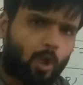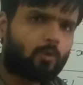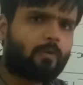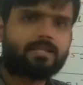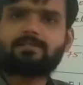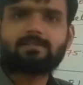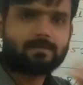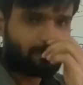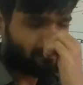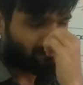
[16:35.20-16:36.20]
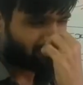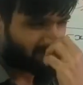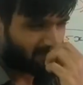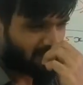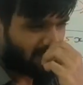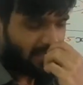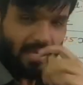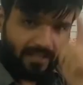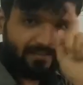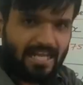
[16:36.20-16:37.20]
Always.
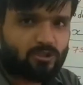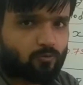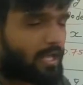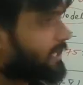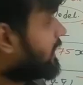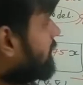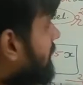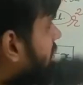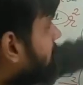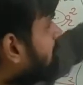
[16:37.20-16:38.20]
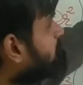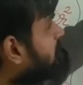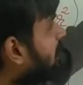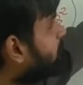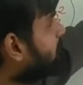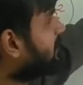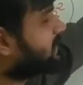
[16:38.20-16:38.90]
And that's why whenever we are